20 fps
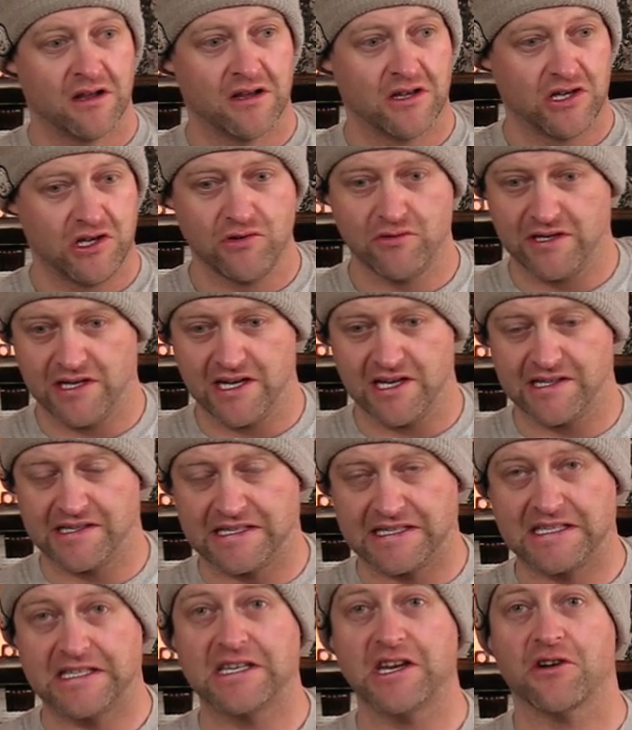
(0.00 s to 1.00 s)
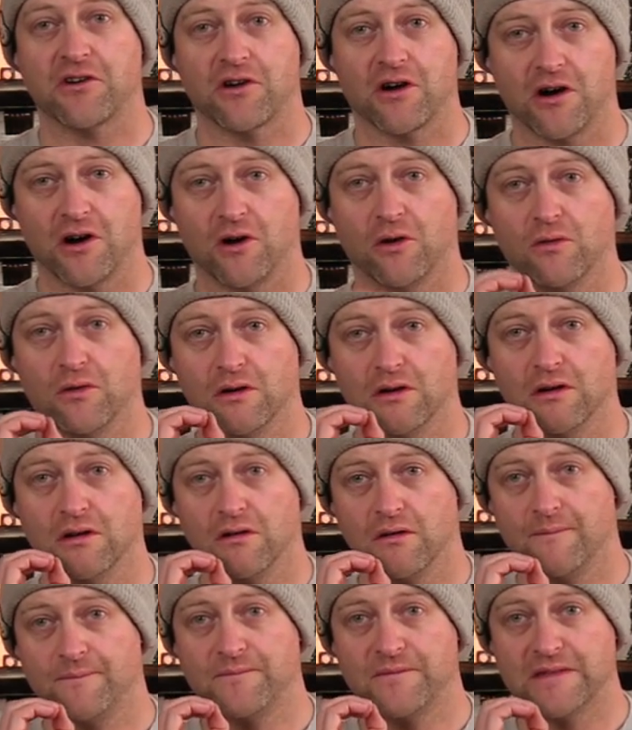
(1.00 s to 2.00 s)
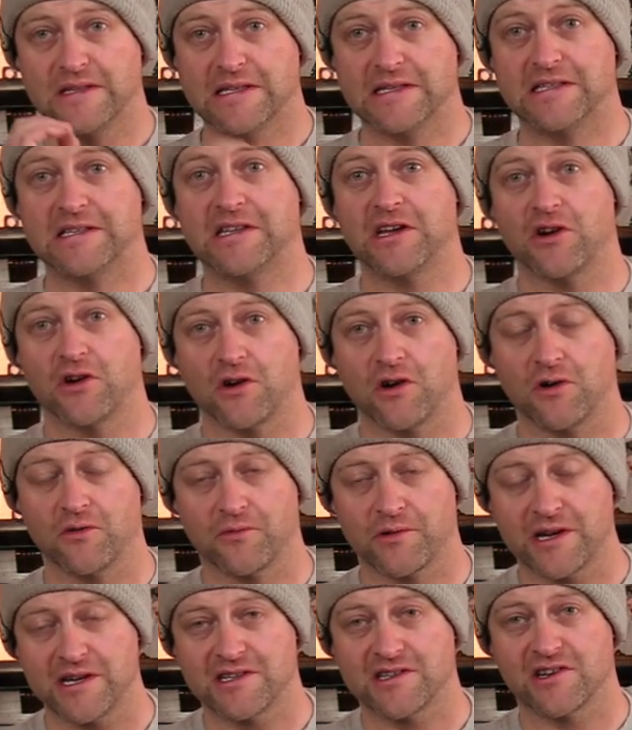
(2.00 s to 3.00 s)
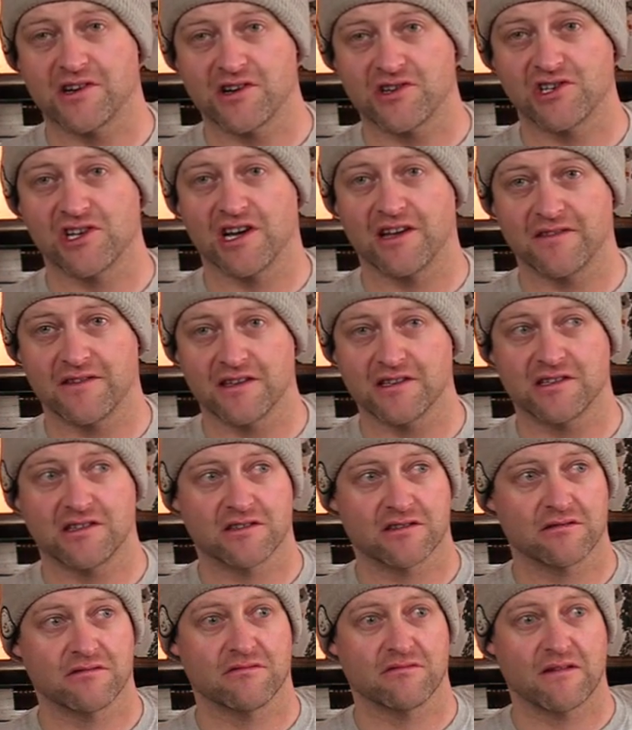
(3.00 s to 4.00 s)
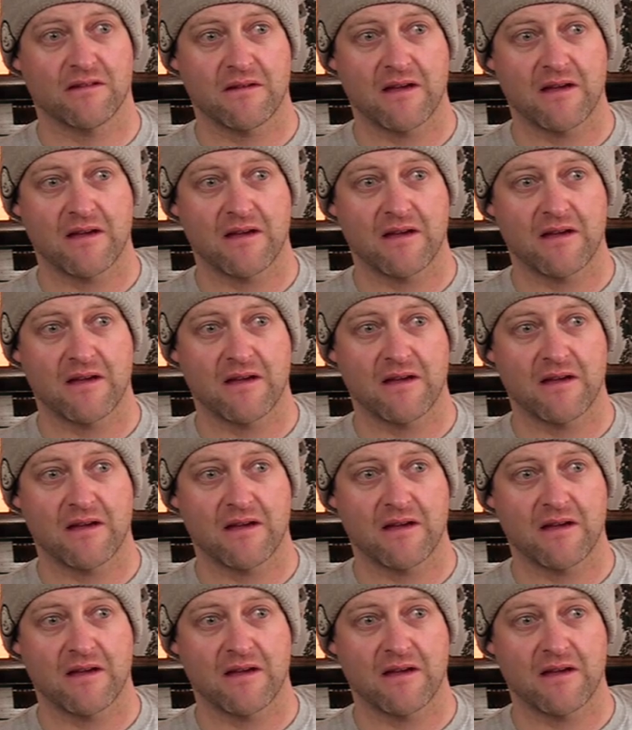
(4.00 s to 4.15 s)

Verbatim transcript: You did zero, zero research on this